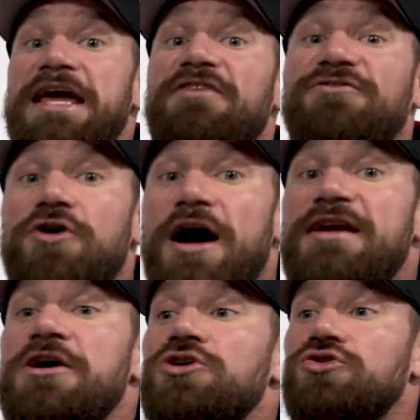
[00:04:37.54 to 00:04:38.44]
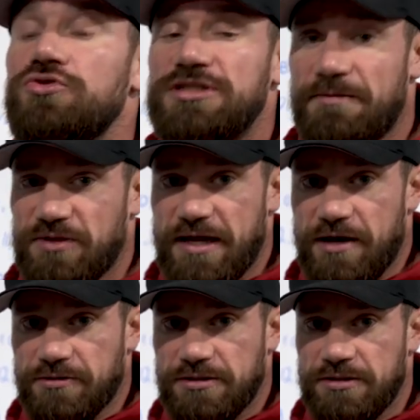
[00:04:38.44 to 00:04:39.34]
If not, do something
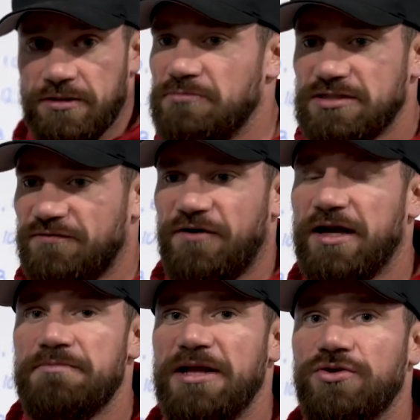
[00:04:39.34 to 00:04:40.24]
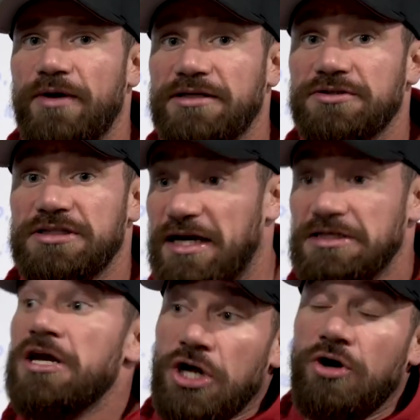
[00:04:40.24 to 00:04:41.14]
else. It's a fucking mental exercise.